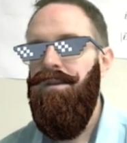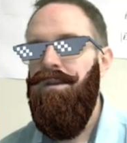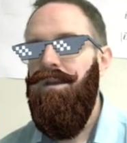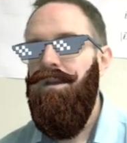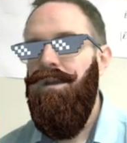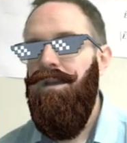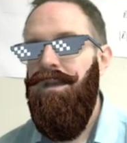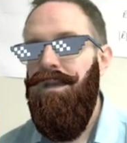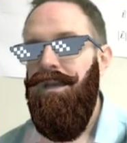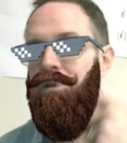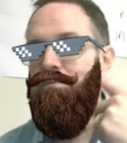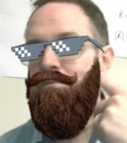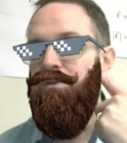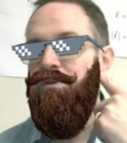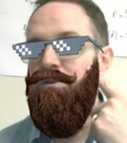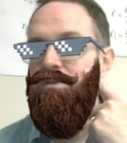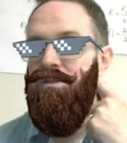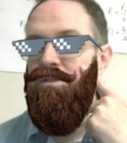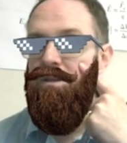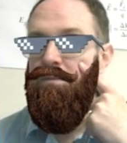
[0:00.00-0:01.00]
It could
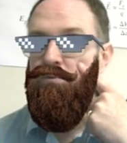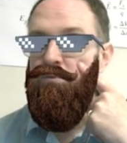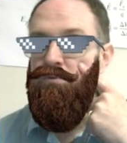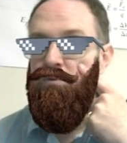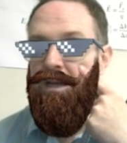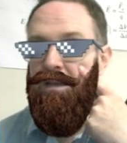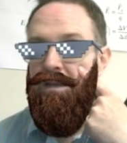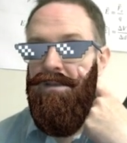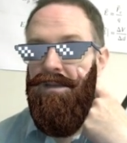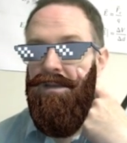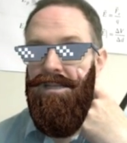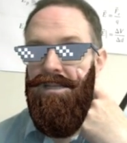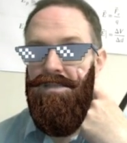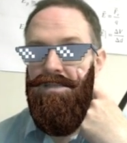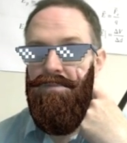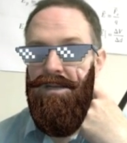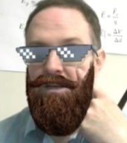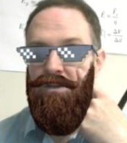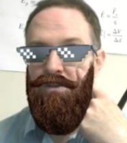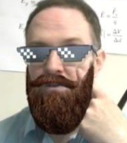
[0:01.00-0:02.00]
produce a bright line
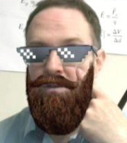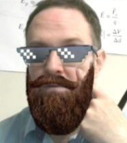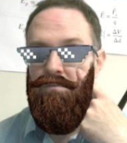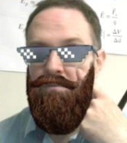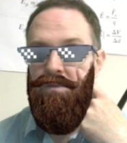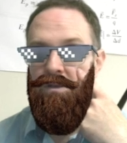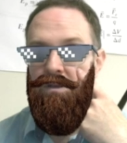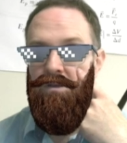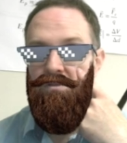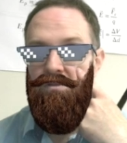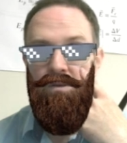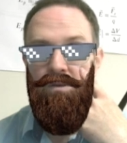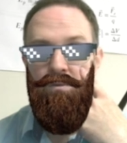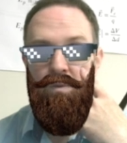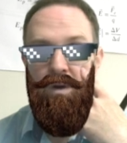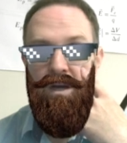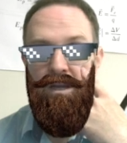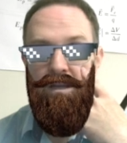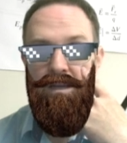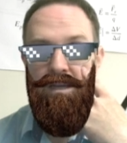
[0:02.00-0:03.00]
spectrum using
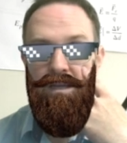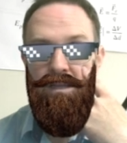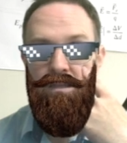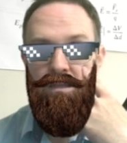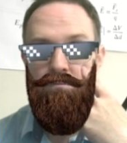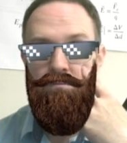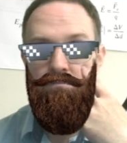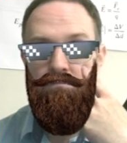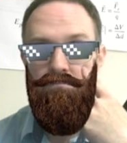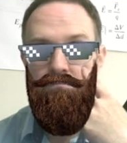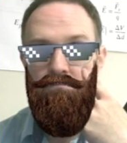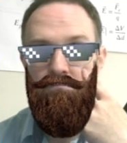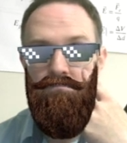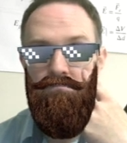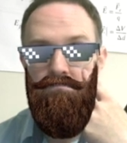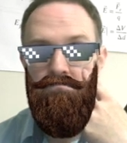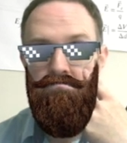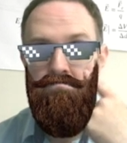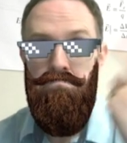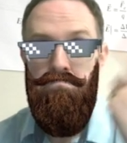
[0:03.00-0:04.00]
white light.
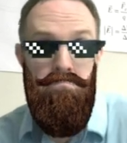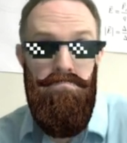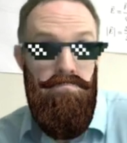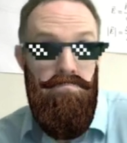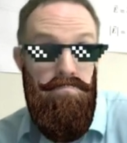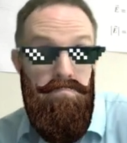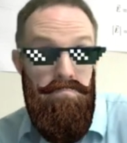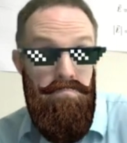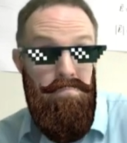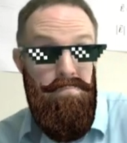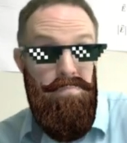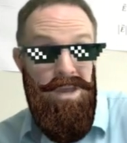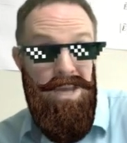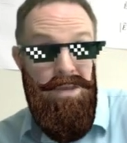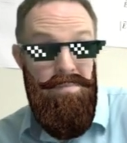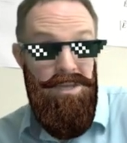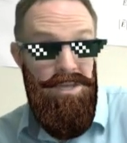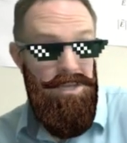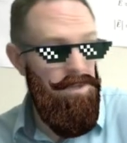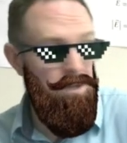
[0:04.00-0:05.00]

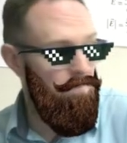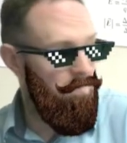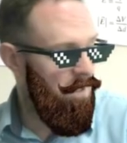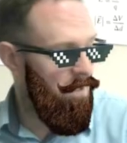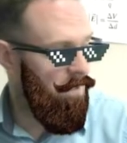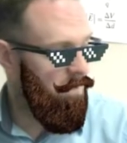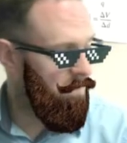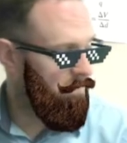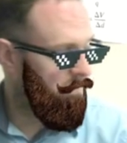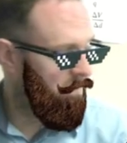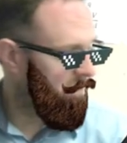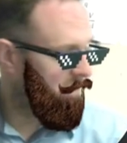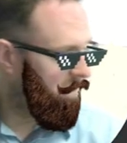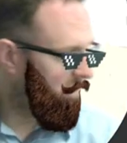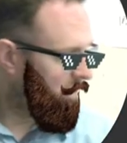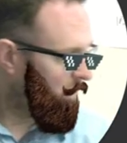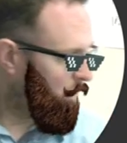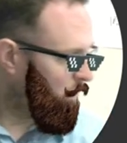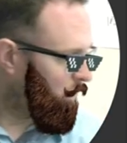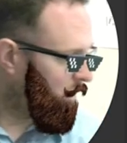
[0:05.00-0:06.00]
Maybe, because it depends on how
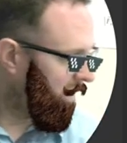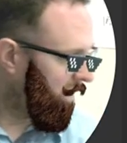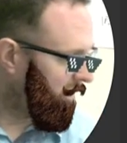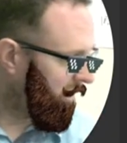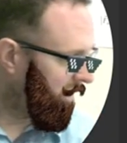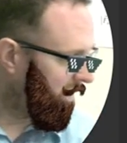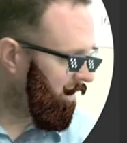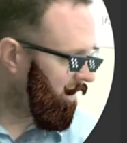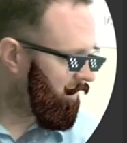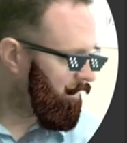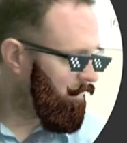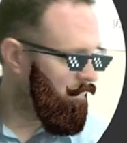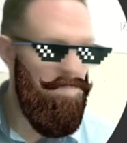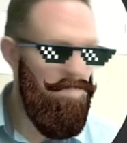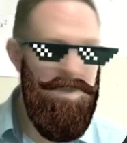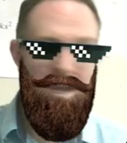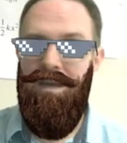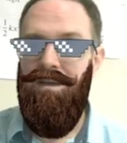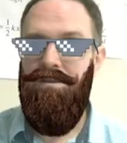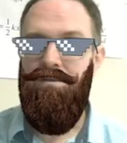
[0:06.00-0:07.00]
the white light is
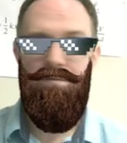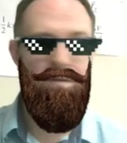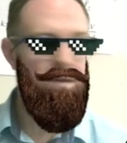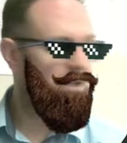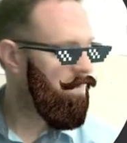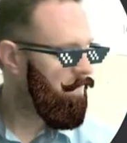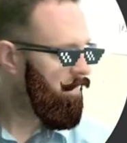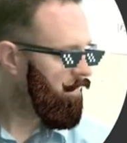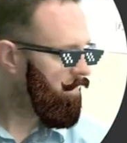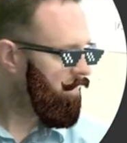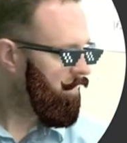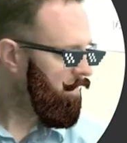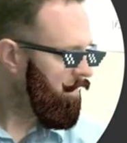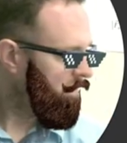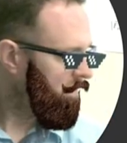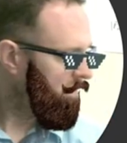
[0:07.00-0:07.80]
made, right?